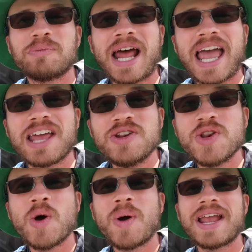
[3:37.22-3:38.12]
but I had
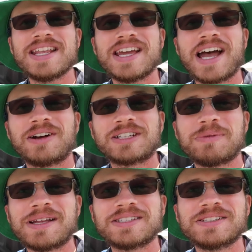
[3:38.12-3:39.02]
no idea how
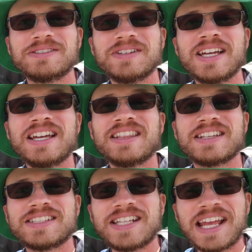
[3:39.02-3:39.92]
expensive the
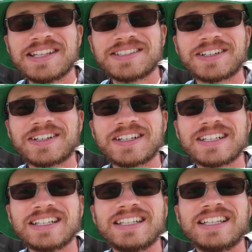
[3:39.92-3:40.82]
stands are
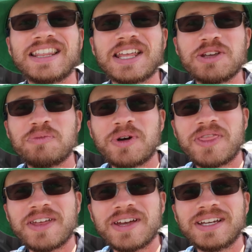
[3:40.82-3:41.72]
that you
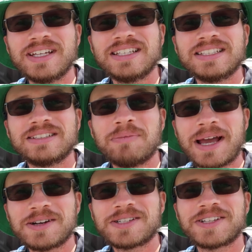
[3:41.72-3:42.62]
put the
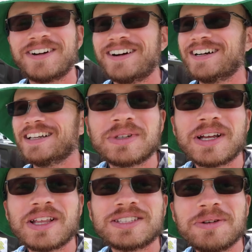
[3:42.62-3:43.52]
miter saw on.
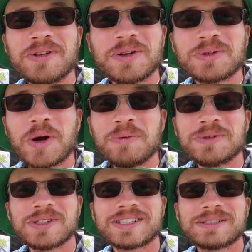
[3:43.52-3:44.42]
Some of those were
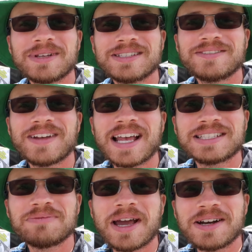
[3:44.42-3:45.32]
almost as expensive as
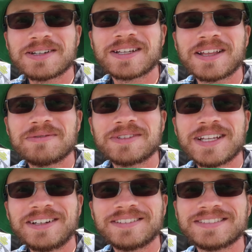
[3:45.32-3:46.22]
the miter saw
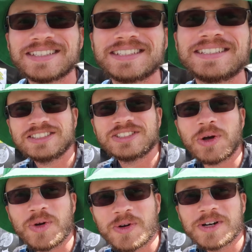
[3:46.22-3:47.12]
themselves.
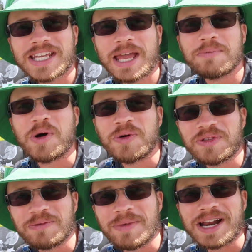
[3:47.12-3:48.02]
So in order to get
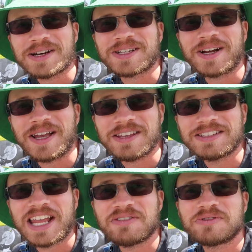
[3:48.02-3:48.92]
both the miter saw and the
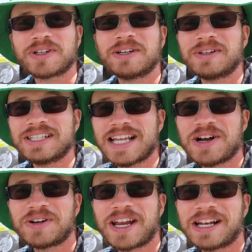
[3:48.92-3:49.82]
stand for it, we
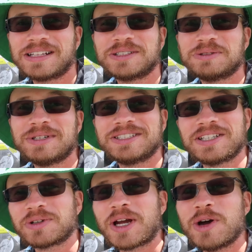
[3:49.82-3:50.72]
downgraded a little bit to
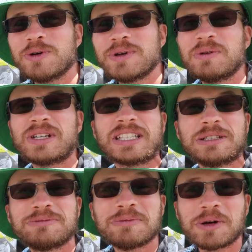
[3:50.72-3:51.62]
the Ryobi, which is a
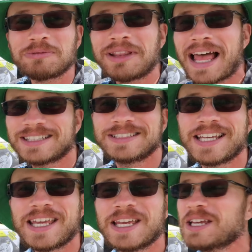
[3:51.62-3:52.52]
little bit more
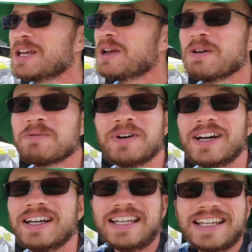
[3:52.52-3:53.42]
plasticky,
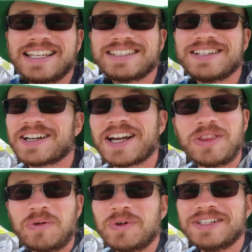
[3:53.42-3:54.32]
but it's gonna
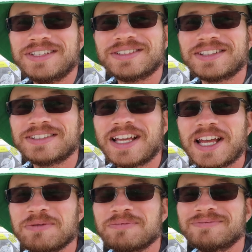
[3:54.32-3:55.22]
cut the wood just the
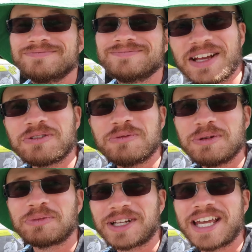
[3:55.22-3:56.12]
same. I think we'll
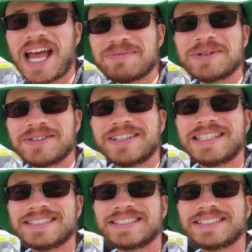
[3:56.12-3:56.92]
be pretty happy with this.